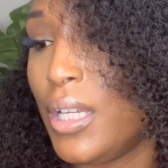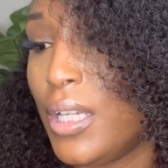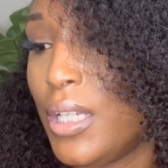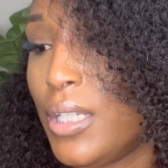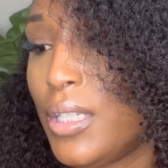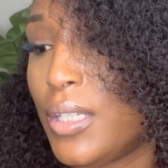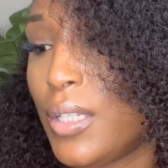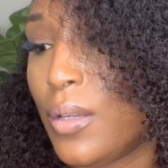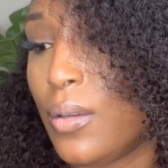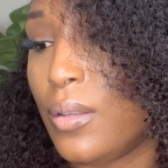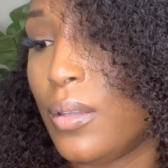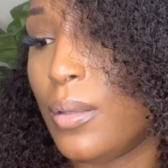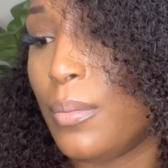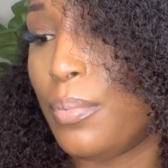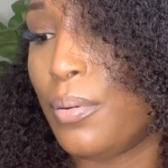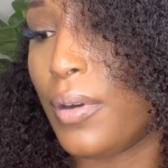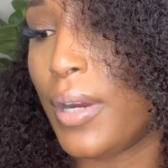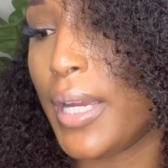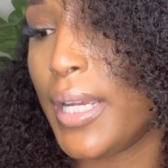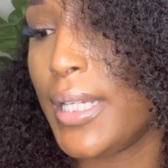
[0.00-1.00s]
So the
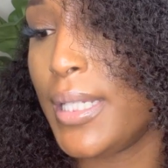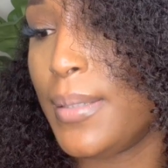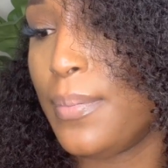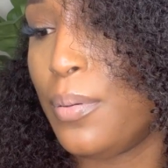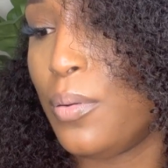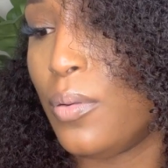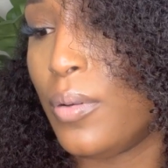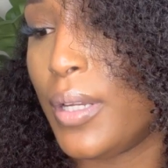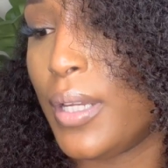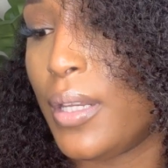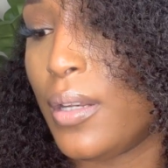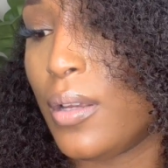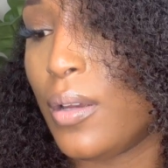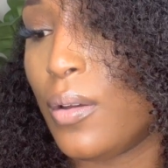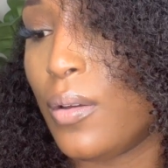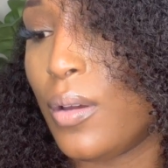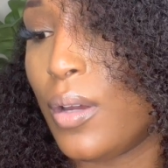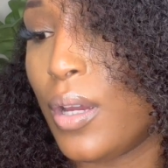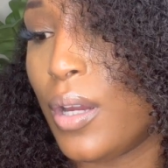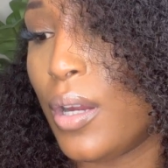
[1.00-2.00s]
price point
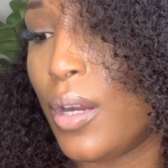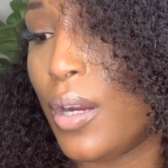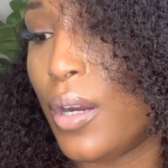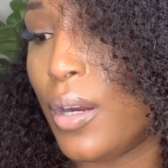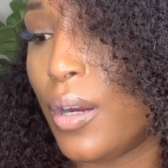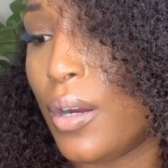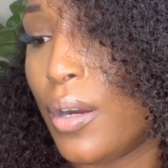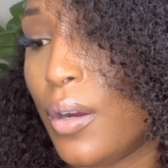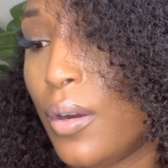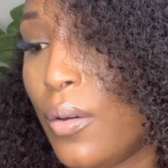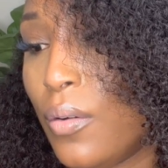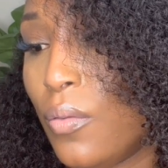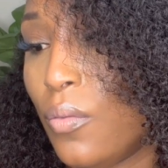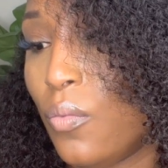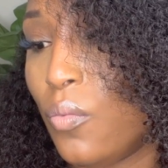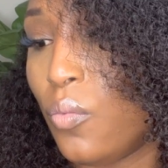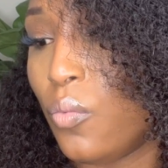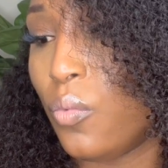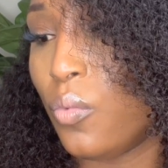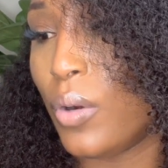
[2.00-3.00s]
on her
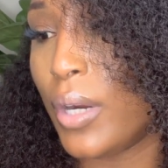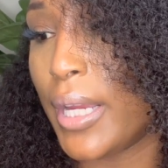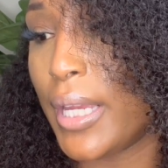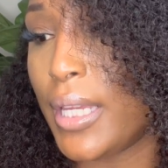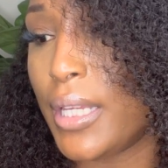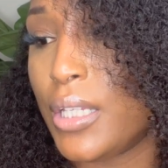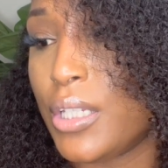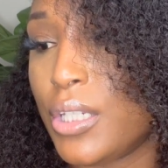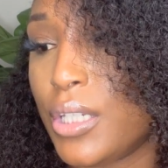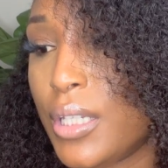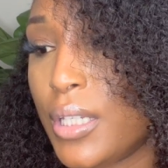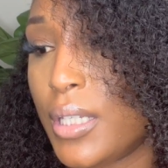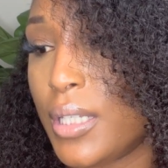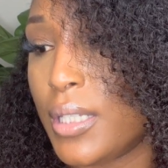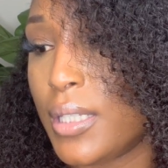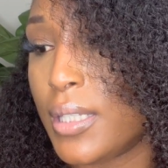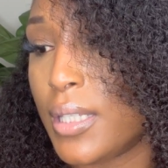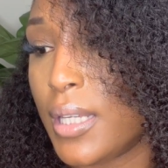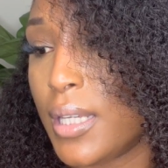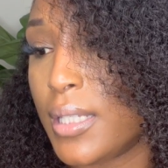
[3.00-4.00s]

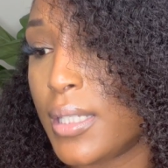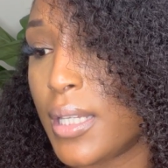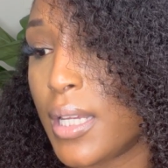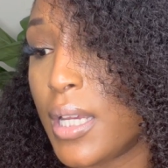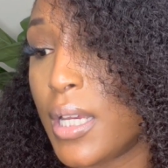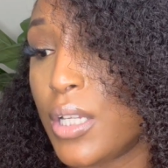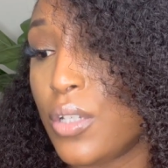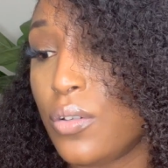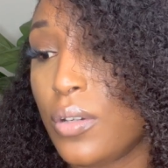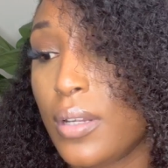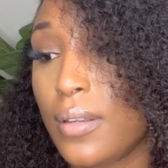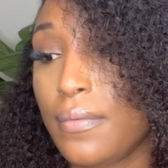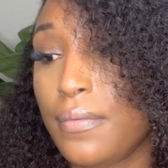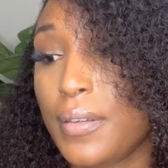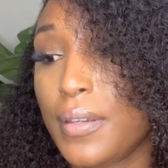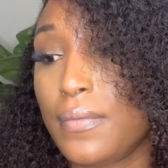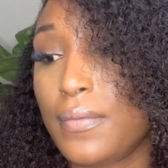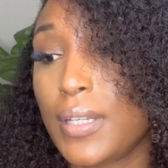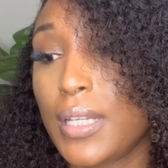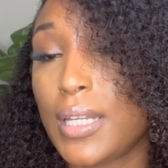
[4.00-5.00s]
ranges, it's
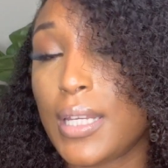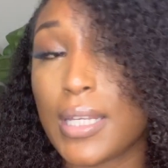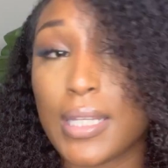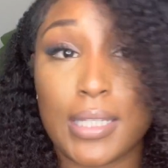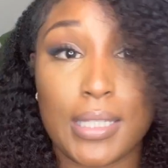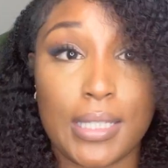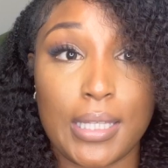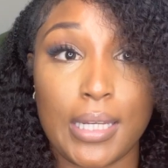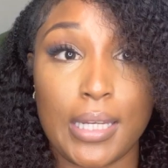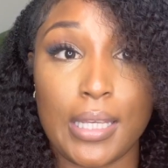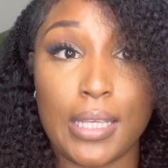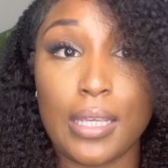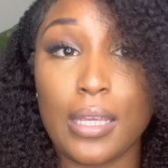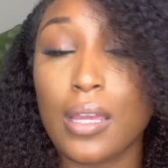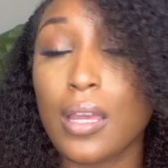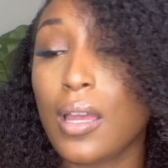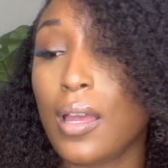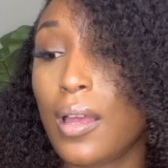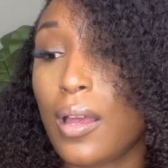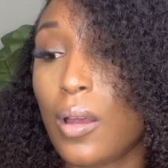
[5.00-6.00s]
150 density,
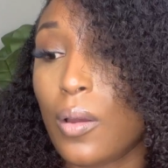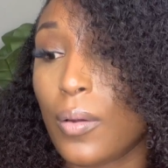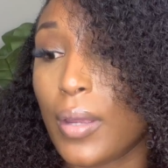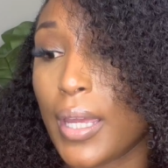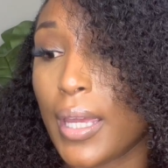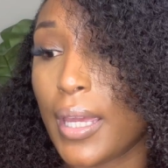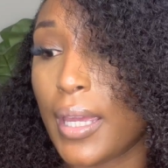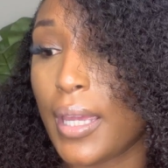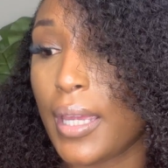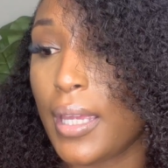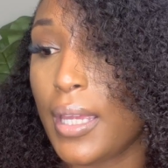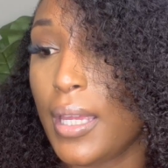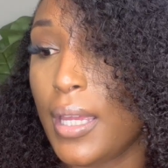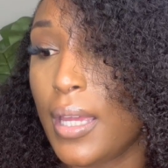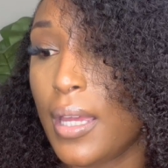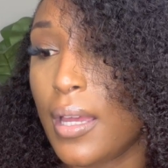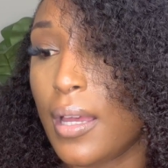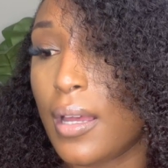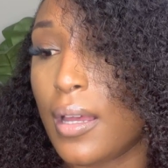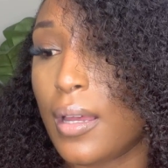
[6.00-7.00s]
okay?
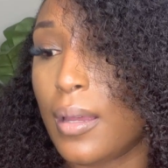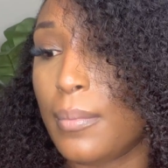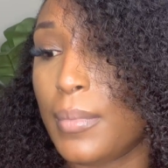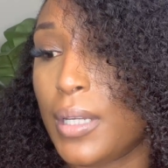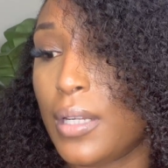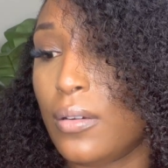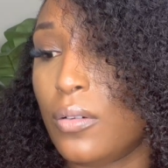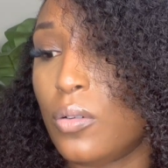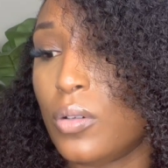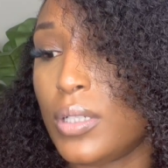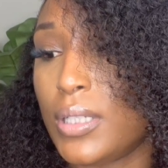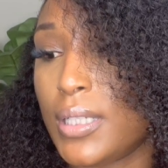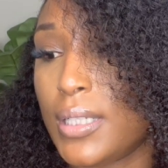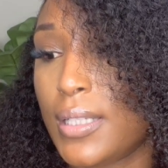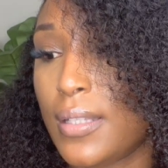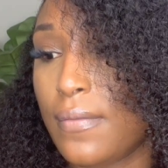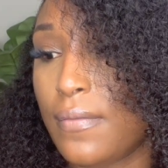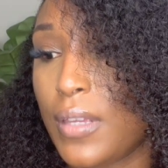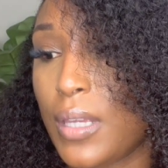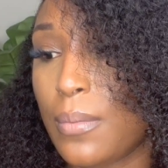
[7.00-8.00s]
And of course it's
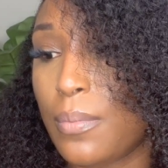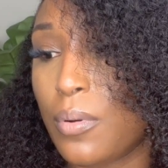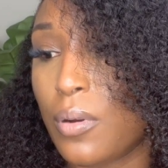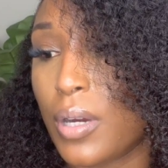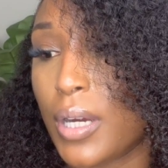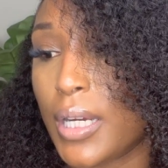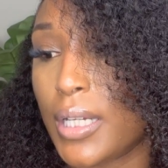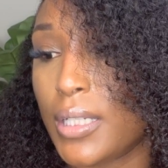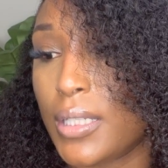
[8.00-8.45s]
the V part.